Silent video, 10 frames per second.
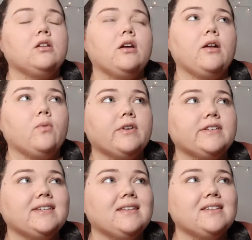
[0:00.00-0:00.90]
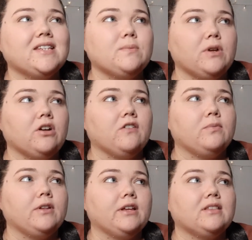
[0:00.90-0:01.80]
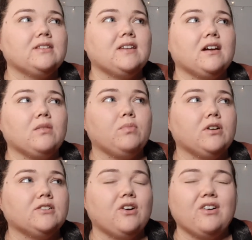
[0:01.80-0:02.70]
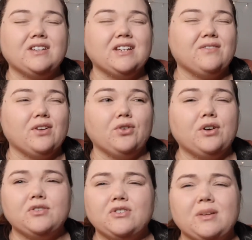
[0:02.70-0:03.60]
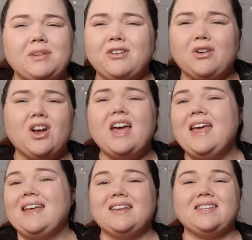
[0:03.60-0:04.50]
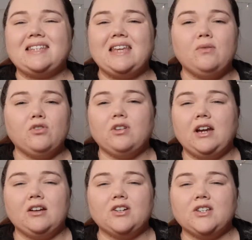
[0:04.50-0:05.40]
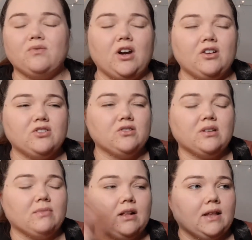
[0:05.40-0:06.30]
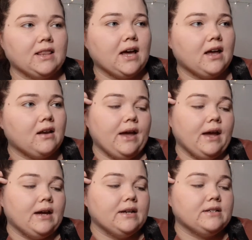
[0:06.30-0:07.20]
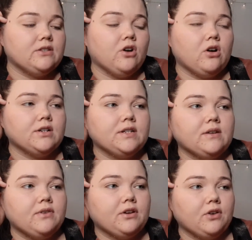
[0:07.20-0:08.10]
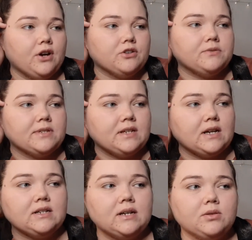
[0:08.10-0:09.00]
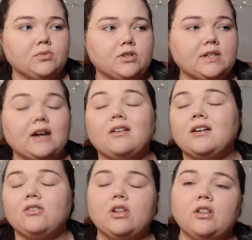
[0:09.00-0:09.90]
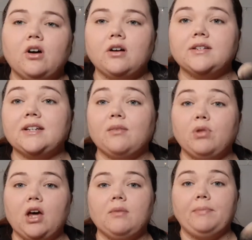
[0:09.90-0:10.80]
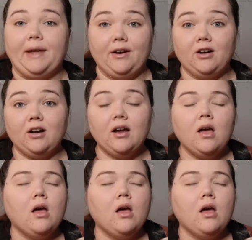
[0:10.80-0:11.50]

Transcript: I don't want to say this spin-off, but like the second part to Haunting of Hill House or something, or it's the same creators and writers or something like that. And The Haunting of Hill House was 10 times more scarier than The Haunting of Bly Manor.